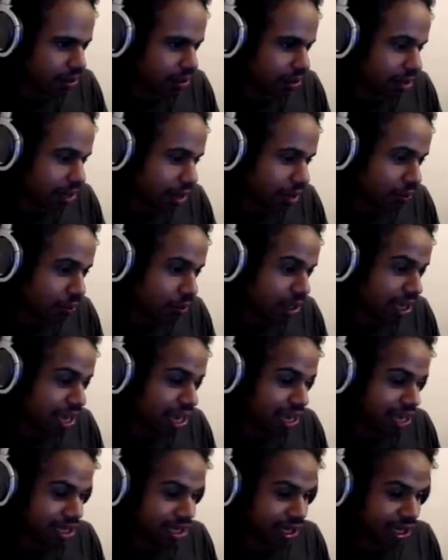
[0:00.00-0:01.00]
And one thing I
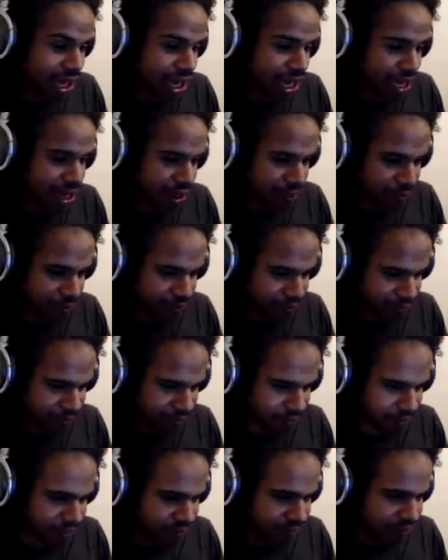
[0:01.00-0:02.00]
actually like,
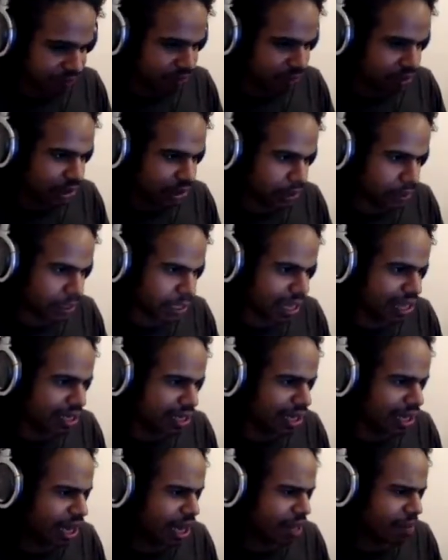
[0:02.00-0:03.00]
one thing I
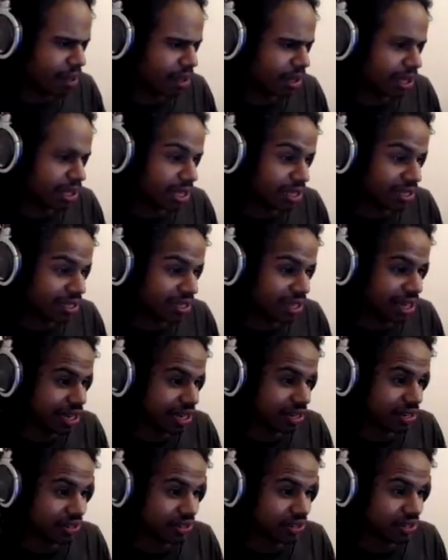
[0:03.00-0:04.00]
actually like about this
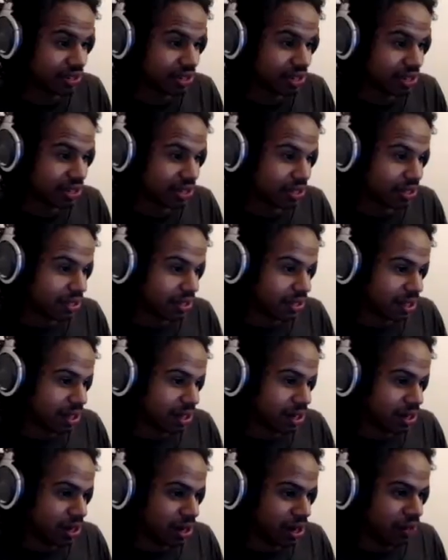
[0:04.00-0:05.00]
is
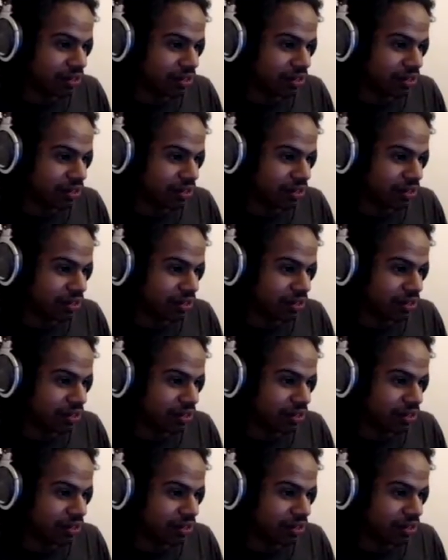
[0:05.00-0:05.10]
none of